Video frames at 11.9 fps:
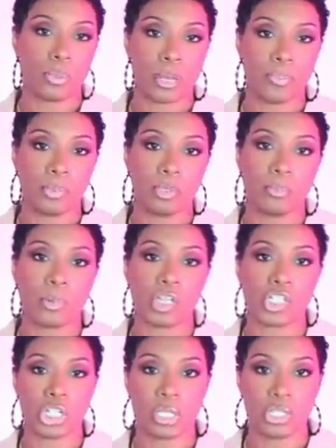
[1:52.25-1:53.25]
popular
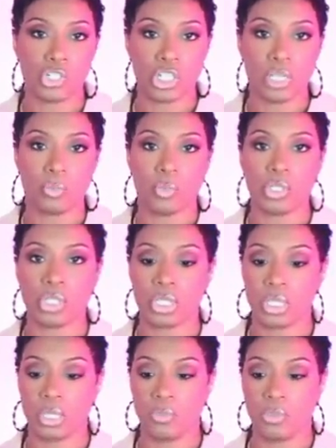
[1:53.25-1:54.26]
Margiela jean, which is
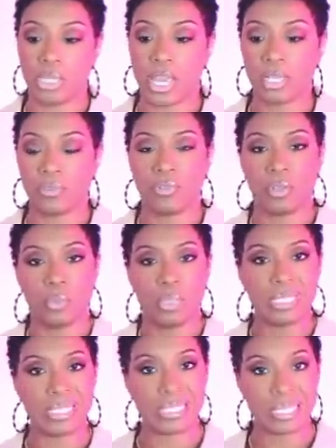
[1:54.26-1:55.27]
the relaxed fit
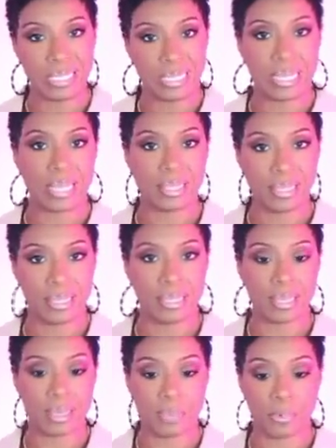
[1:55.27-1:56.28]
with the slit at
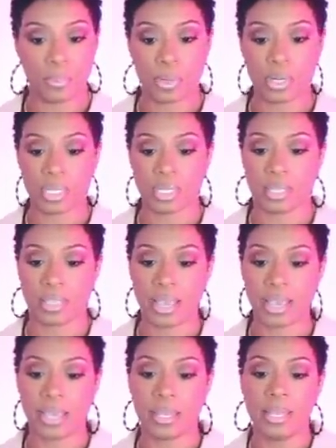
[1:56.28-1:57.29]
the upper part of the
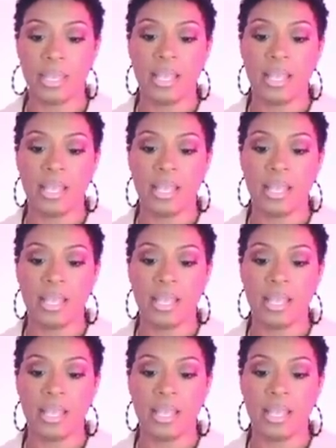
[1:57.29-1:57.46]
thigh.